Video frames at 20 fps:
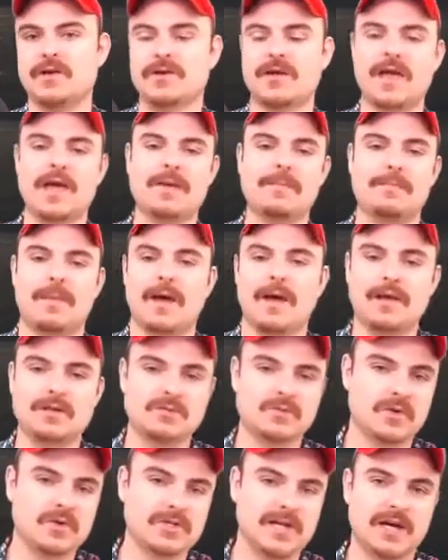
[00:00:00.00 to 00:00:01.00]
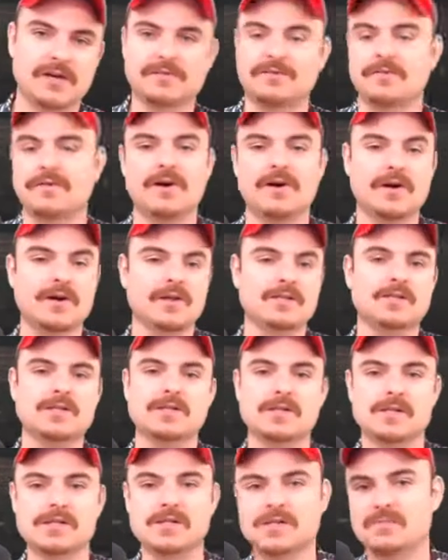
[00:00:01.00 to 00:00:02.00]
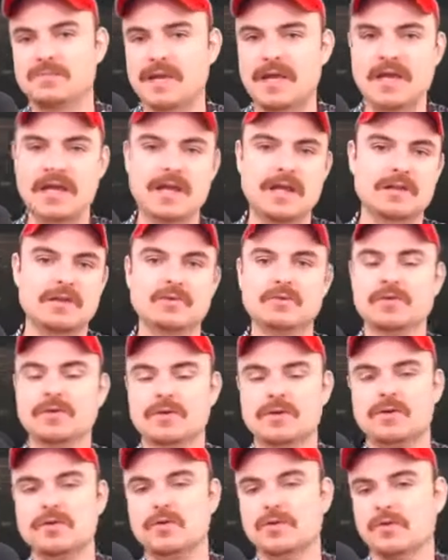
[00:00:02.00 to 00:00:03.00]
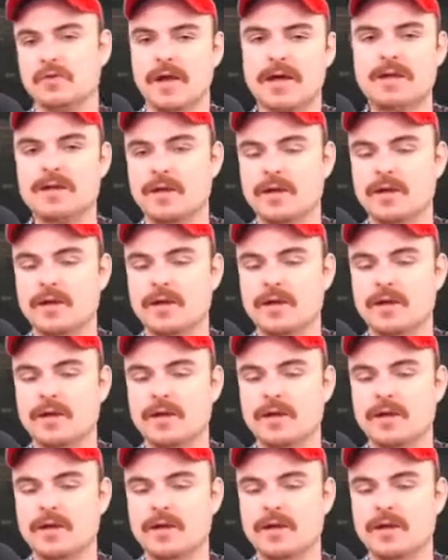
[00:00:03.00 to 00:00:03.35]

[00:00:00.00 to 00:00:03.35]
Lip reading: getting paid to watch adverts and the speed and all the cool,